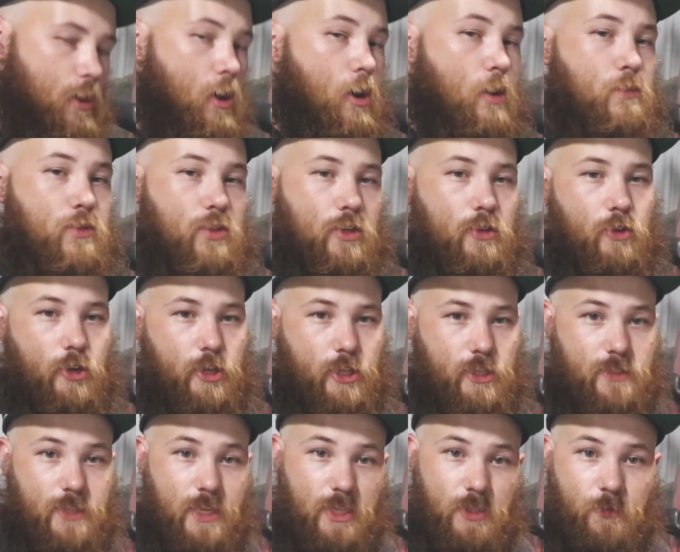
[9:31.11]
arms are going to
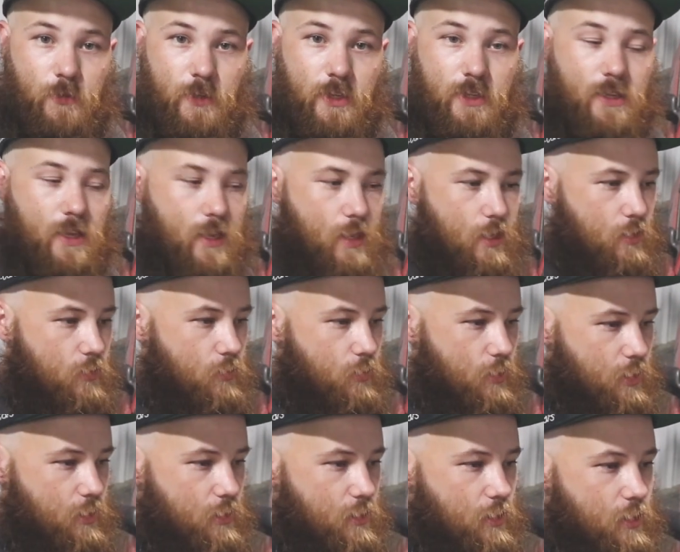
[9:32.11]
get test fit. They're
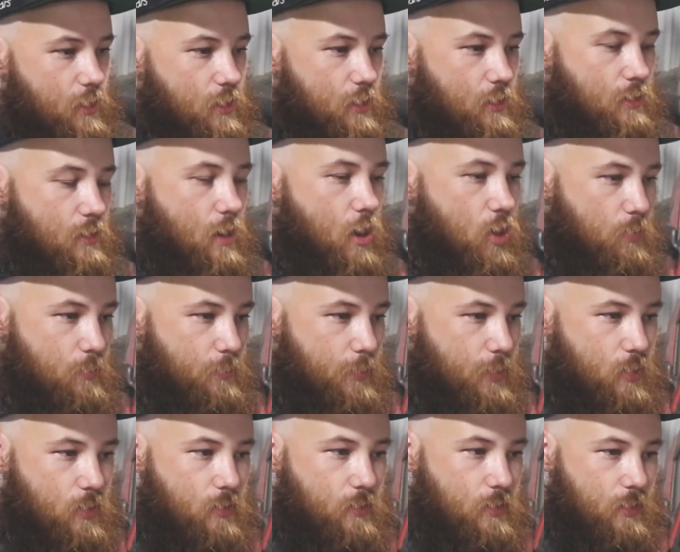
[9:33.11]
getting all
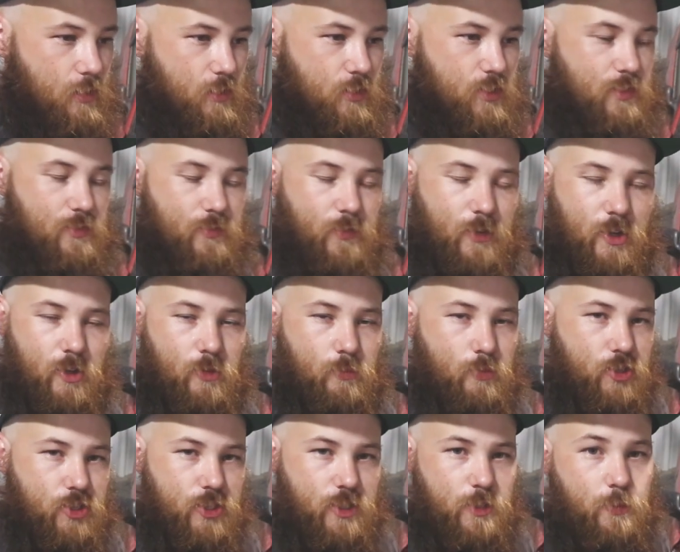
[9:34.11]
the spherical
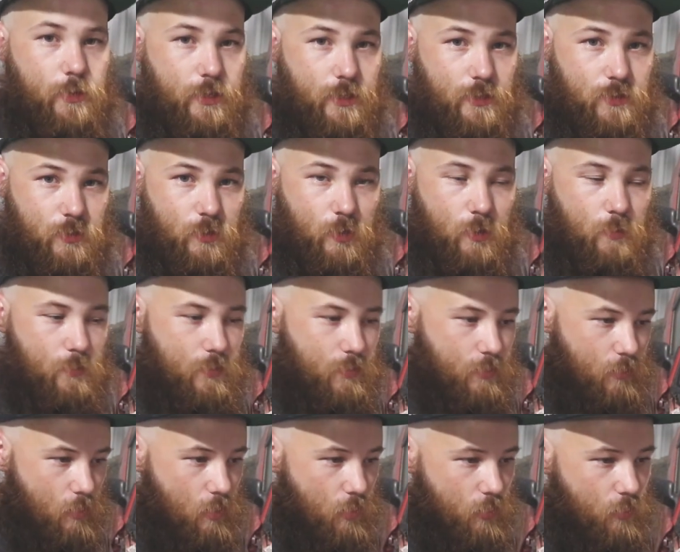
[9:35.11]
bushings put into them.
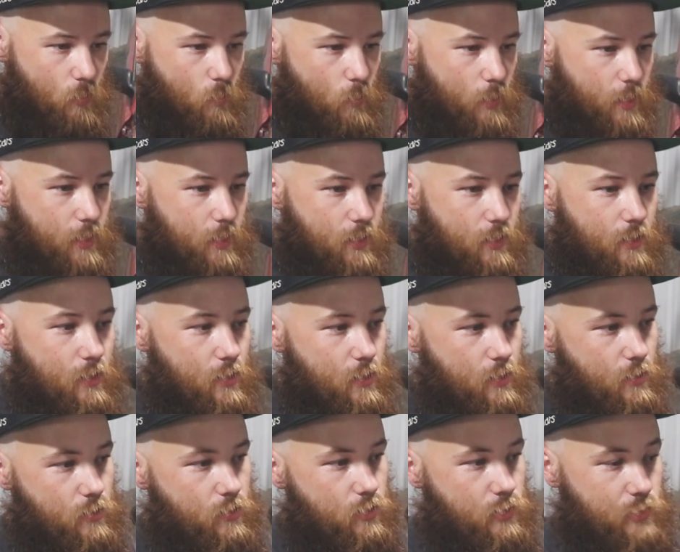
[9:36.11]
They're on their way
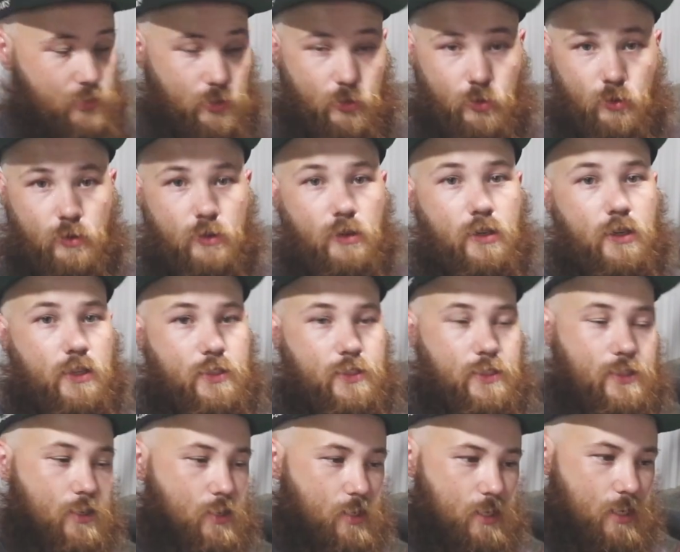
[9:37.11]
soon. He
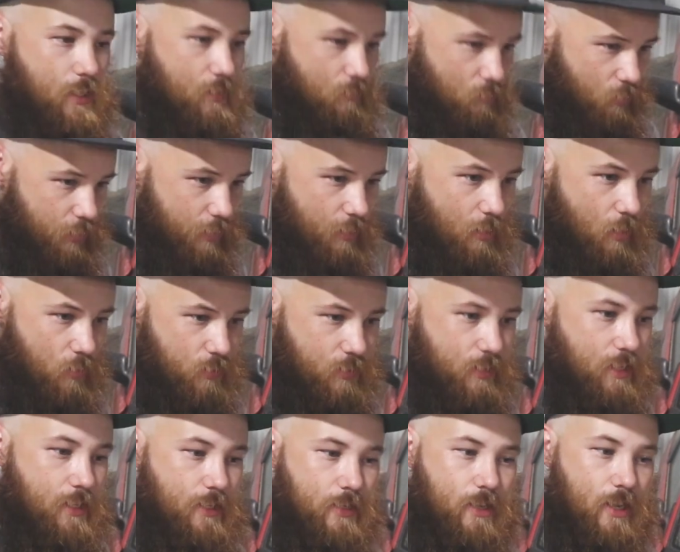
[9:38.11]
said they're getting really close to
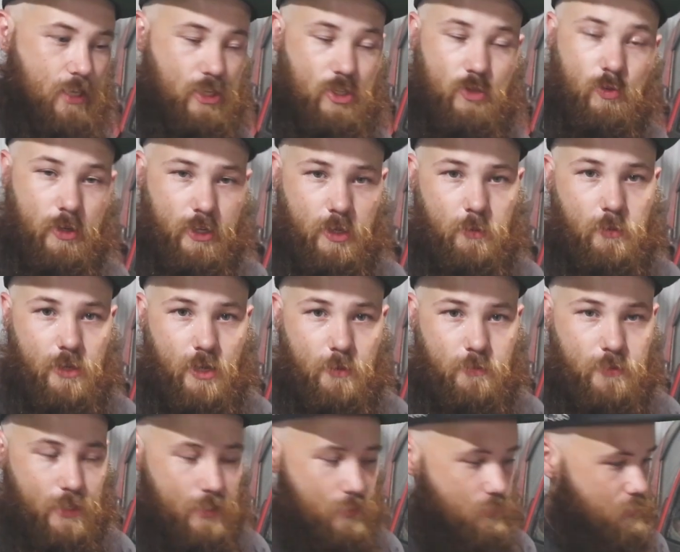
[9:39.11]
getting done. He just want to give me an
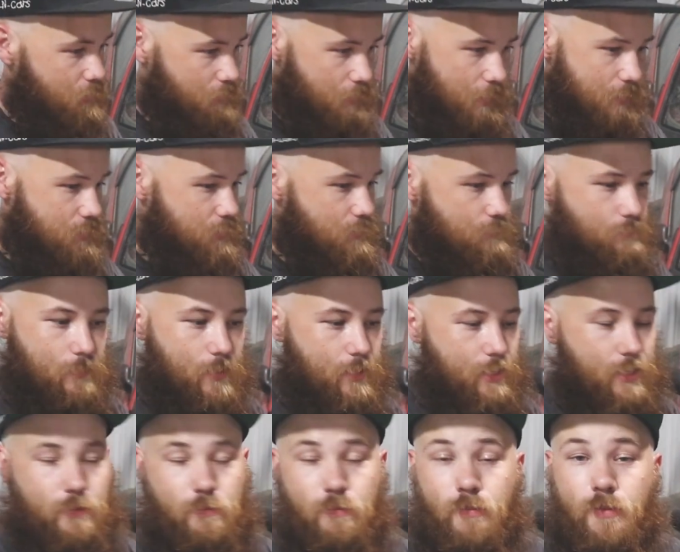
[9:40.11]
update. So that's,
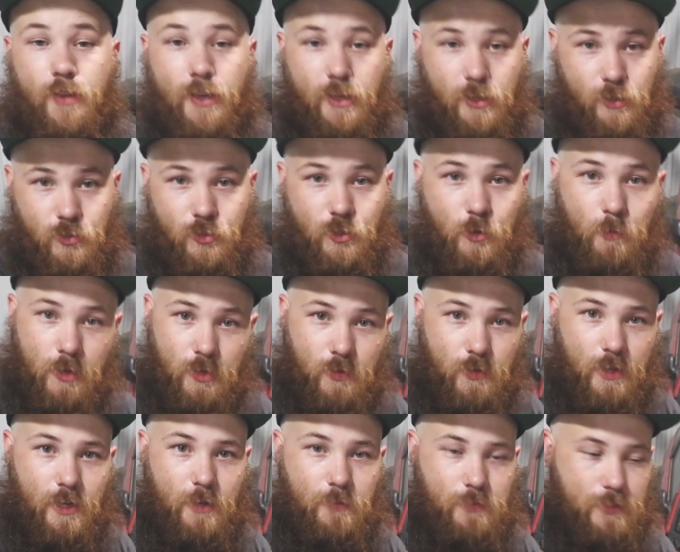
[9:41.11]
again, thank you so much for
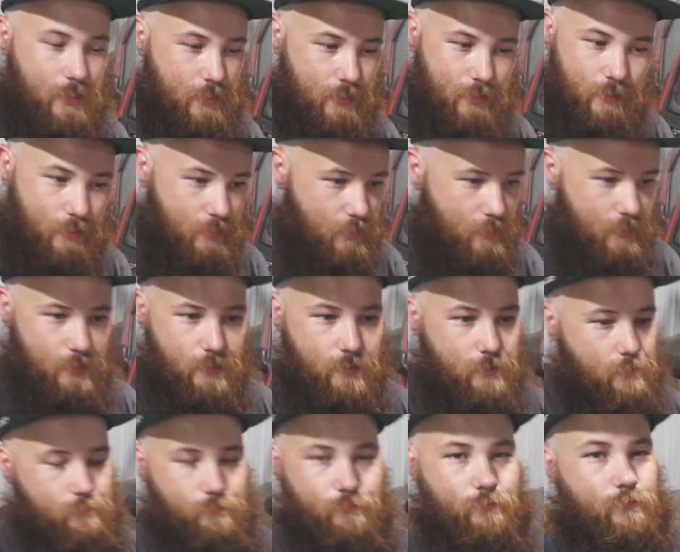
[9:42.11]
that update.
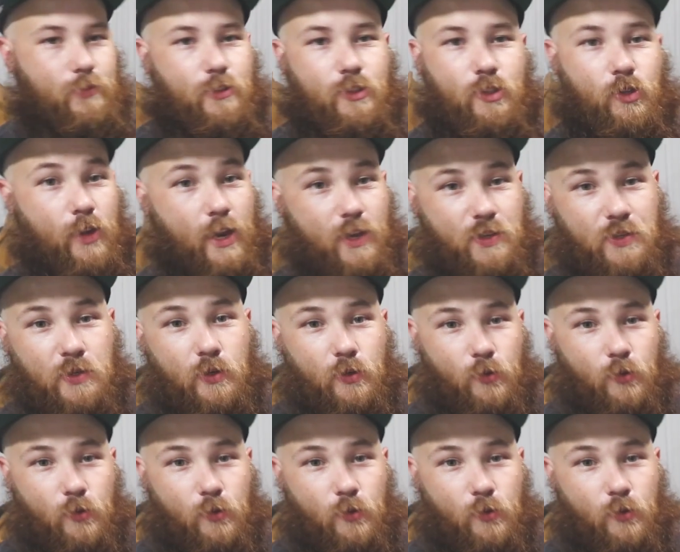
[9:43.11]
You guys are